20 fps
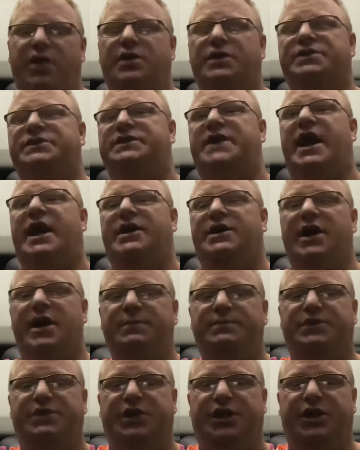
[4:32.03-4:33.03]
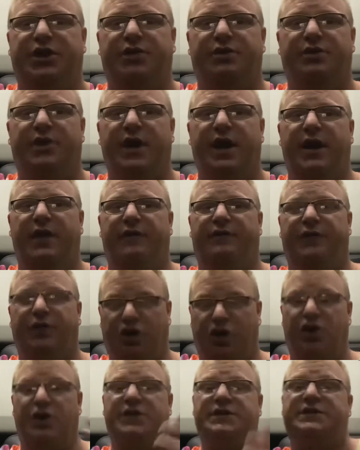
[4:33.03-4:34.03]
to stand up to you if
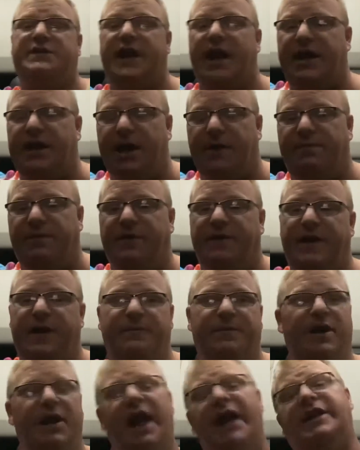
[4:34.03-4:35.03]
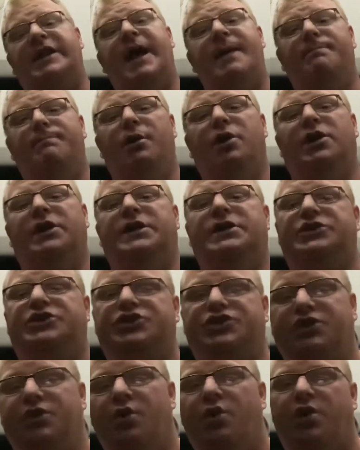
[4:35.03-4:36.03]
you're going to stand up to them. They're like that bully in
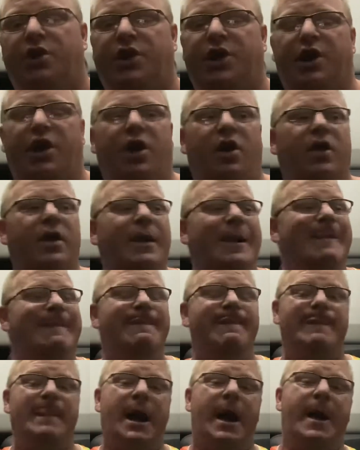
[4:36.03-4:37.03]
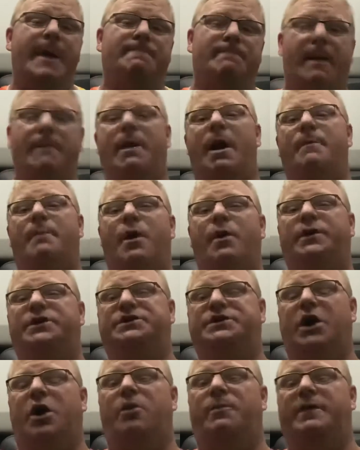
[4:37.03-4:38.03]
school, you know. My mom always
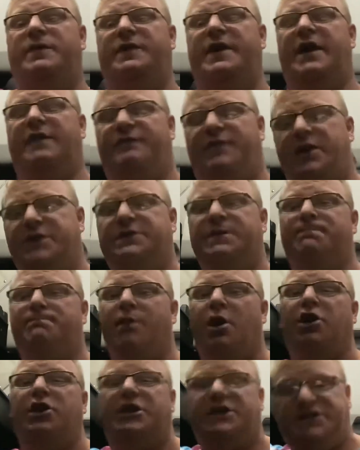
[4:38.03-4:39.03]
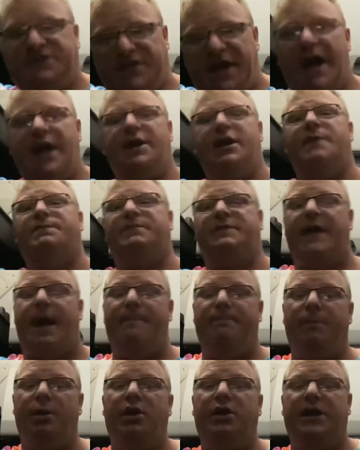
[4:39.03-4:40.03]
told me that if there's a bully, stand up to
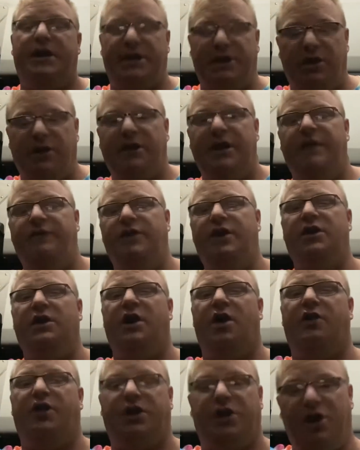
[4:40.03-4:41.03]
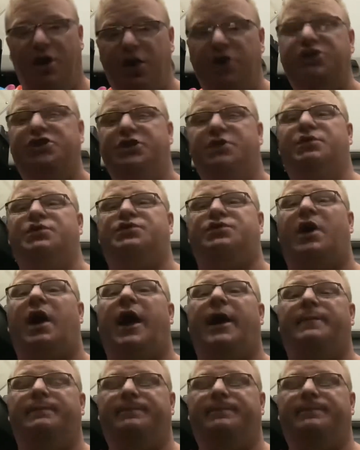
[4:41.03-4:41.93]
that bully and he'll leave you alone. And you know what? She was right.